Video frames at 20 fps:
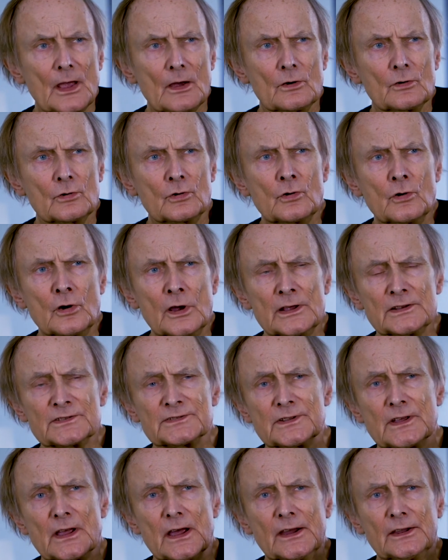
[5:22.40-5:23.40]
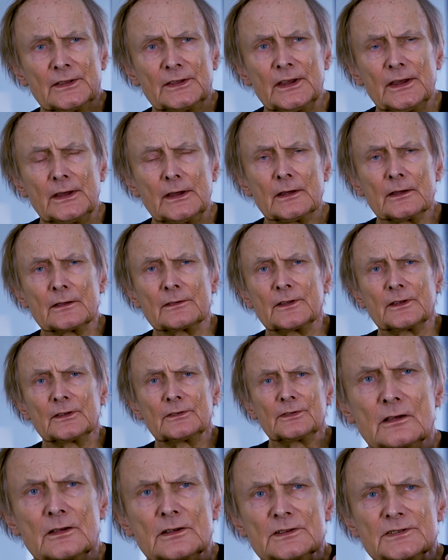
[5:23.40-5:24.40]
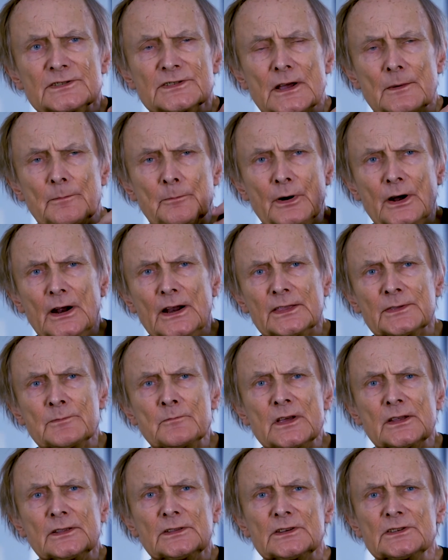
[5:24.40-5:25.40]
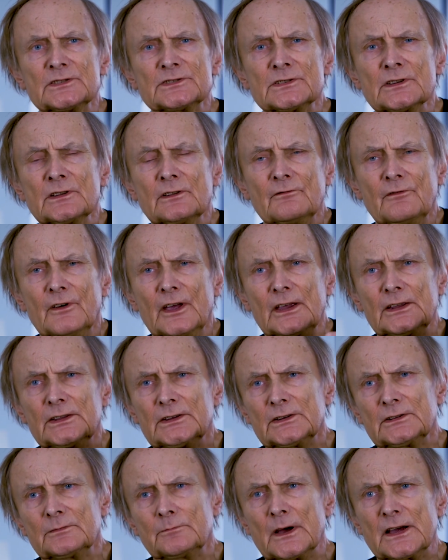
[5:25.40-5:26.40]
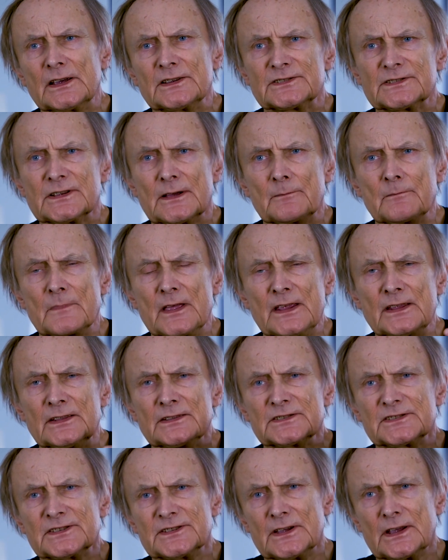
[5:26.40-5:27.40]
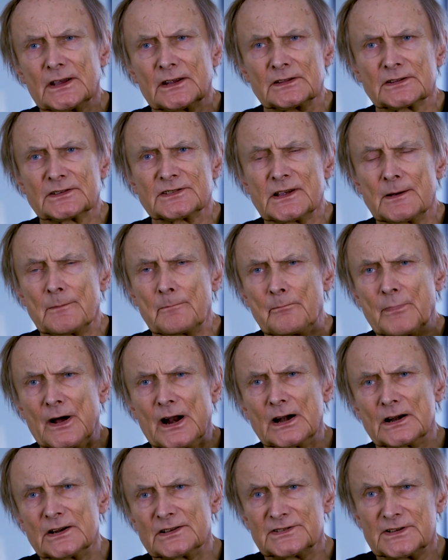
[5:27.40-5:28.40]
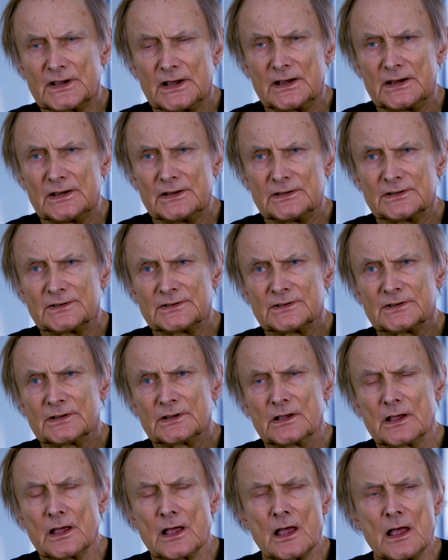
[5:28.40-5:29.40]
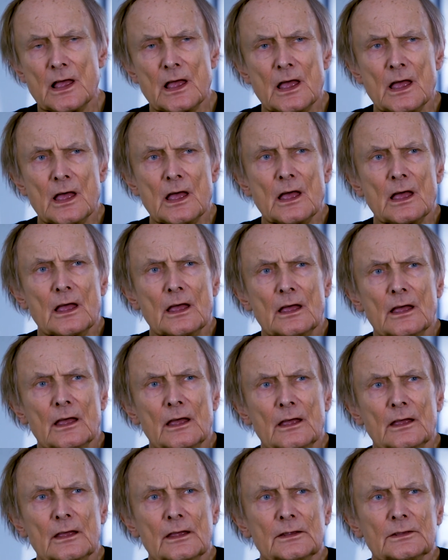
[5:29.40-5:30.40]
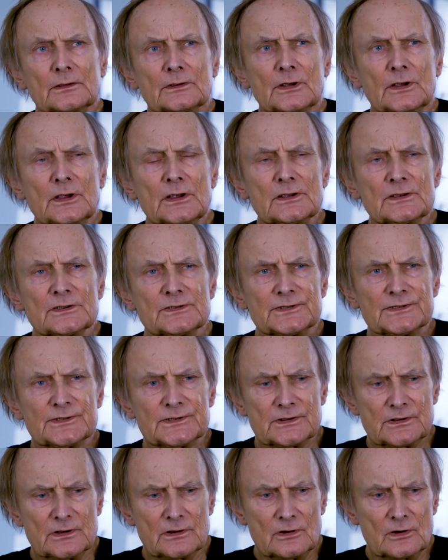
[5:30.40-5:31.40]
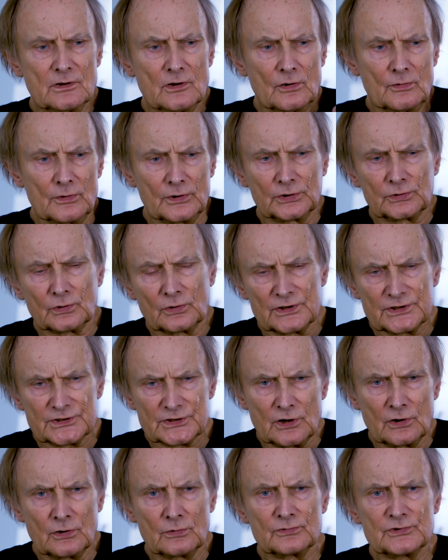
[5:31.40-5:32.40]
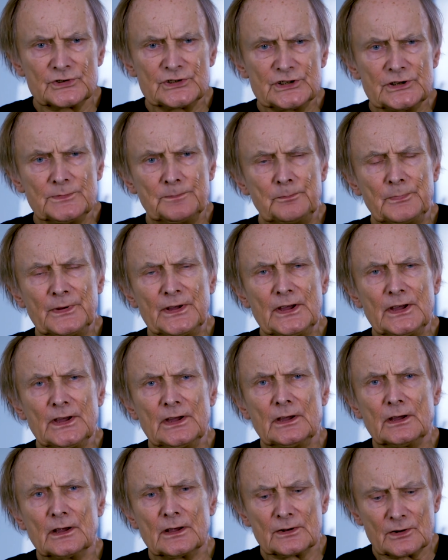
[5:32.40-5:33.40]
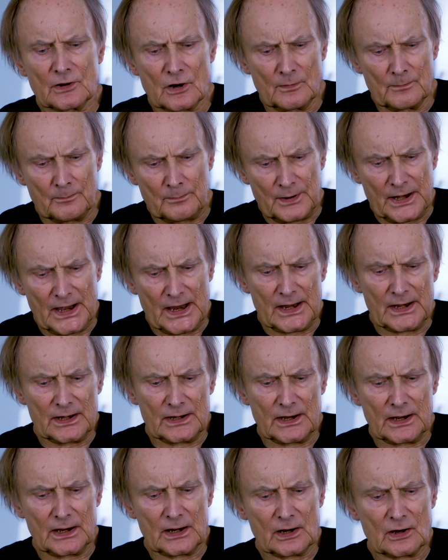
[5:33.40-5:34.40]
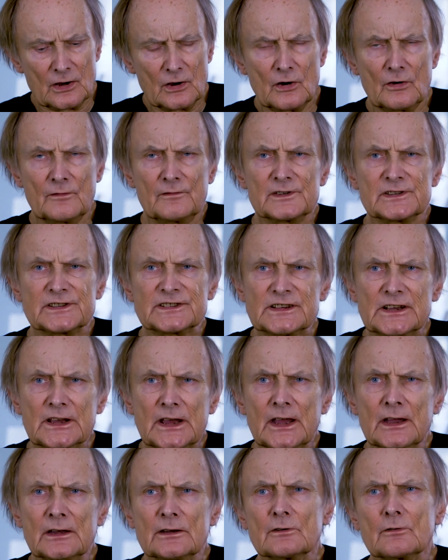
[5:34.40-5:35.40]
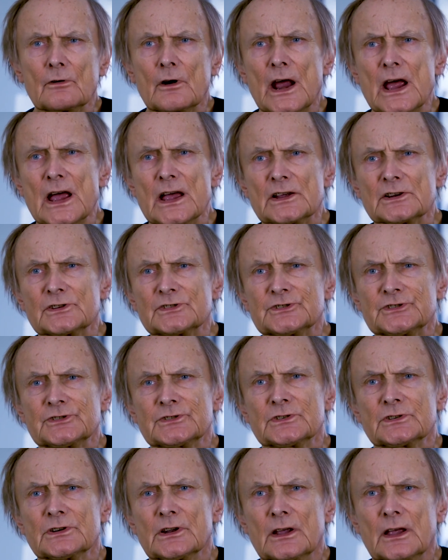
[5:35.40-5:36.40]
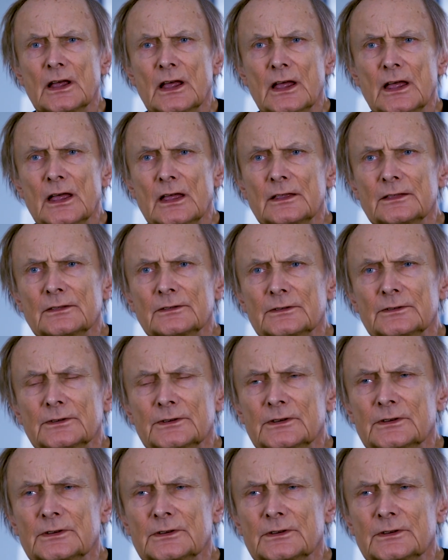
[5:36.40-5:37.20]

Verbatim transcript: who has the idea that his apartment is invaded by some insects, some parasites, and he's going to his own GP and complaining of a skin rash and